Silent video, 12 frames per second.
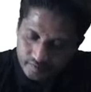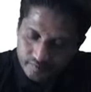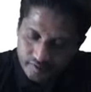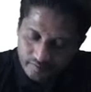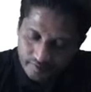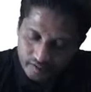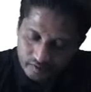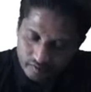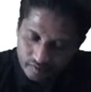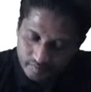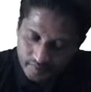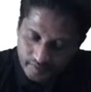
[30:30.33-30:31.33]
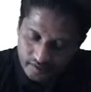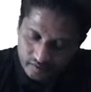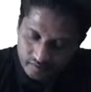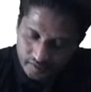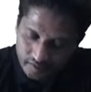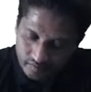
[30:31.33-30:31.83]
to divide through it by x,
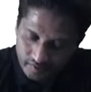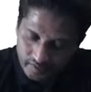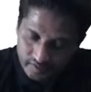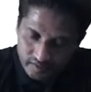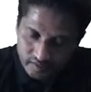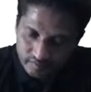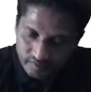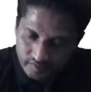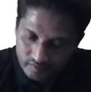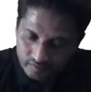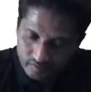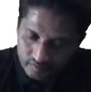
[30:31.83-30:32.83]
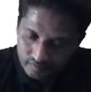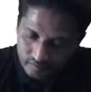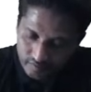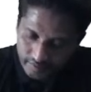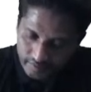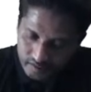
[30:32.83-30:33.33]
you get y is equal to
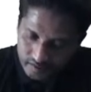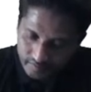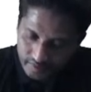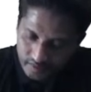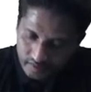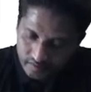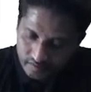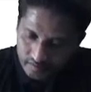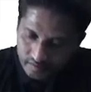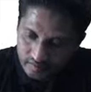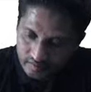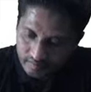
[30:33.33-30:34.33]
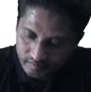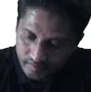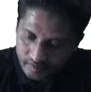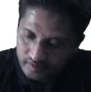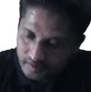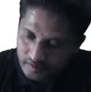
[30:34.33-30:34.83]
x square
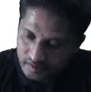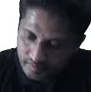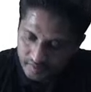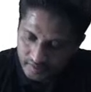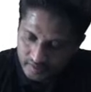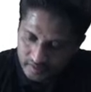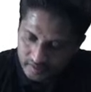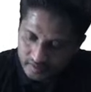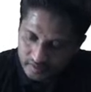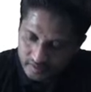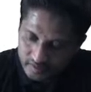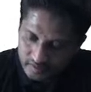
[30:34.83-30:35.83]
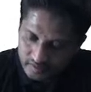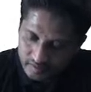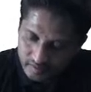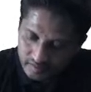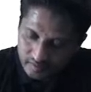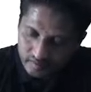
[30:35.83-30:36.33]
plus c by x.
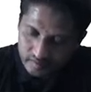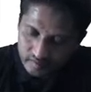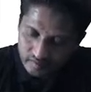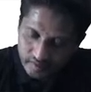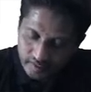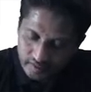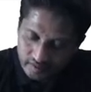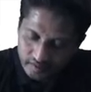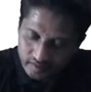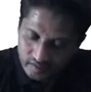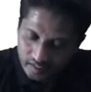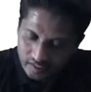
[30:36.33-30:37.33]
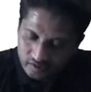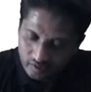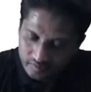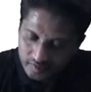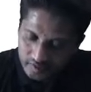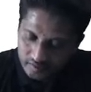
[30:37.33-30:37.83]
Okay, that's the last
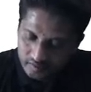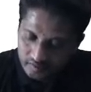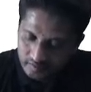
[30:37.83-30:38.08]
option.